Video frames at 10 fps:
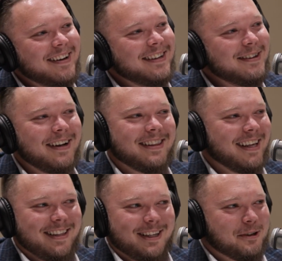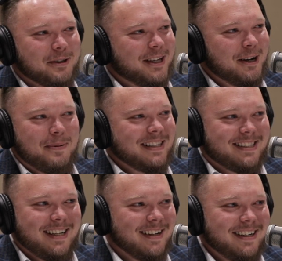You didn't think this was going to be
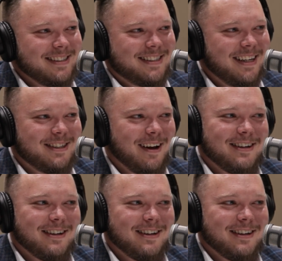serious, did you?